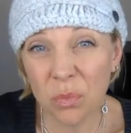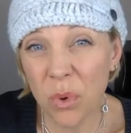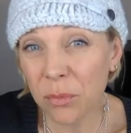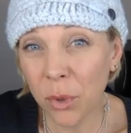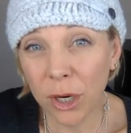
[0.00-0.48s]

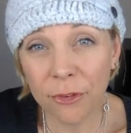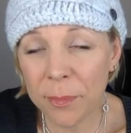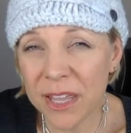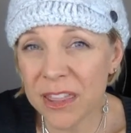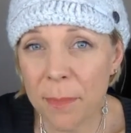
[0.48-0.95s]
What worked
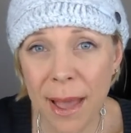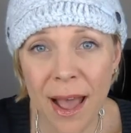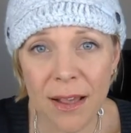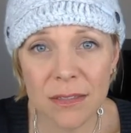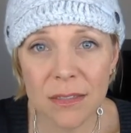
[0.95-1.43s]
for me in the
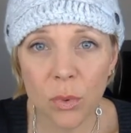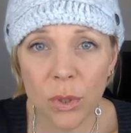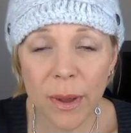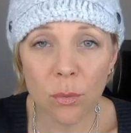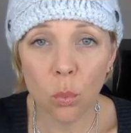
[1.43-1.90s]
past?
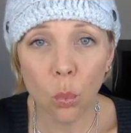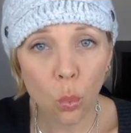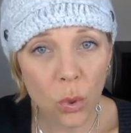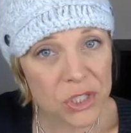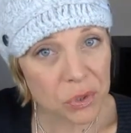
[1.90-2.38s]
What do I
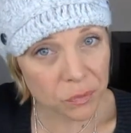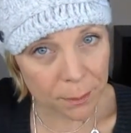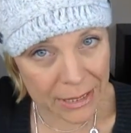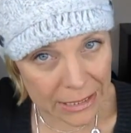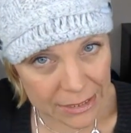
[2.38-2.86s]
want to
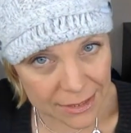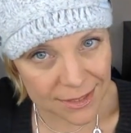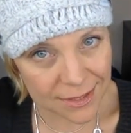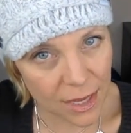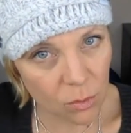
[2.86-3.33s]

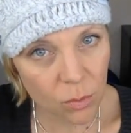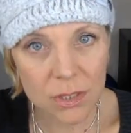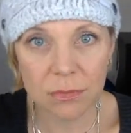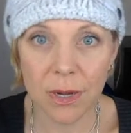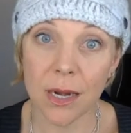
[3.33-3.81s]
repeat? And
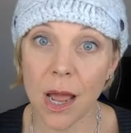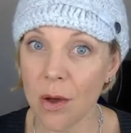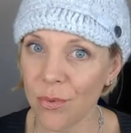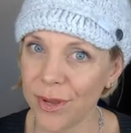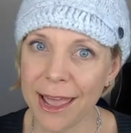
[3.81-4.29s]
what do I
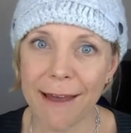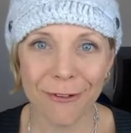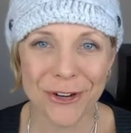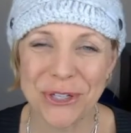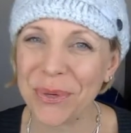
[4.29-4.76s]
not want to
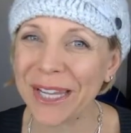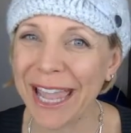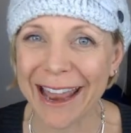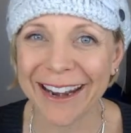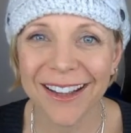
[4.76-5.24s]
ever do
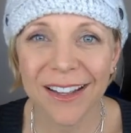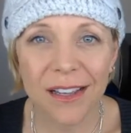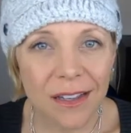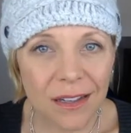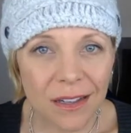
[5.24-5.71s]
again?
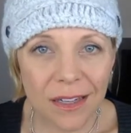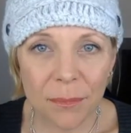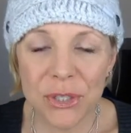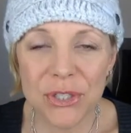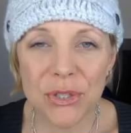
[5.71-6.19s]

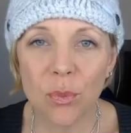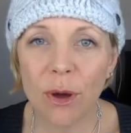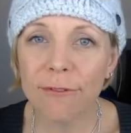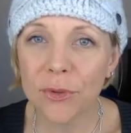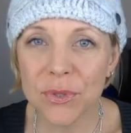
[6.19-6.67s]
Number 2,
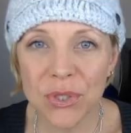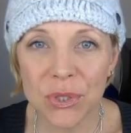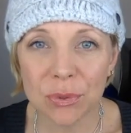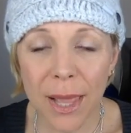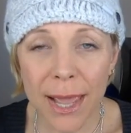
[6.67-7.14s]
what foods
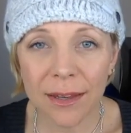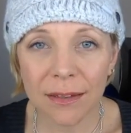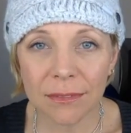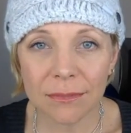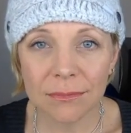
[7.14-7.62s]
do you
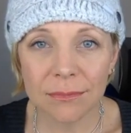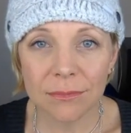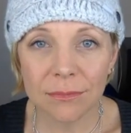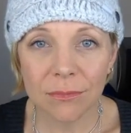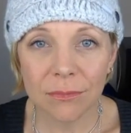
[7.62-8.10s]
like?
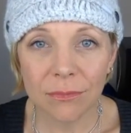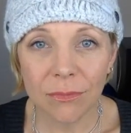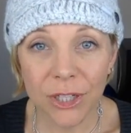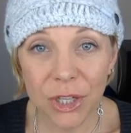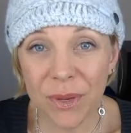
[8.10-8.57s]

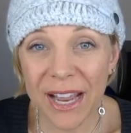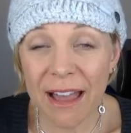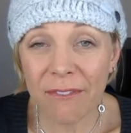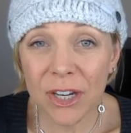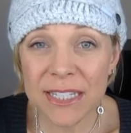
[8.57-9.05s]
What do you want
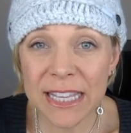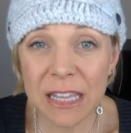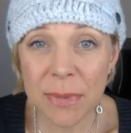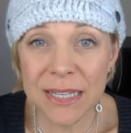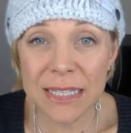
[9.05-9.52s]
to have on a
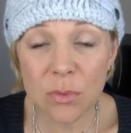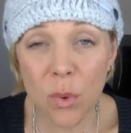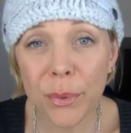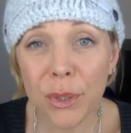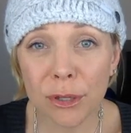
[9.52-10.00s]
daily basis?
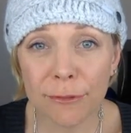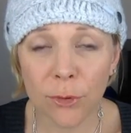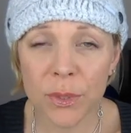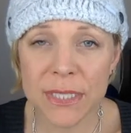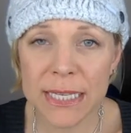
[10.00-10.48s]
What will you look
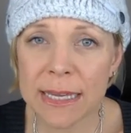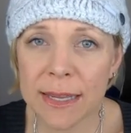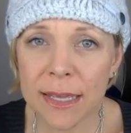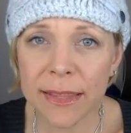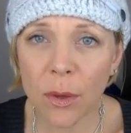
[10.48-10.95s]
forward to
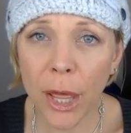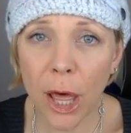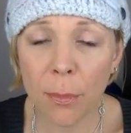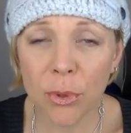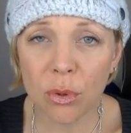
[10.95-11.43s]
eating that will
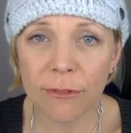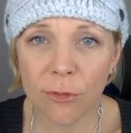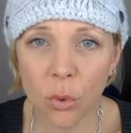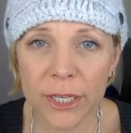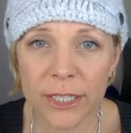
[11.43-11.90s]
help you
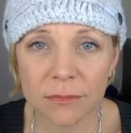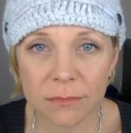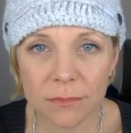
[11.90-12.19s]
avoid,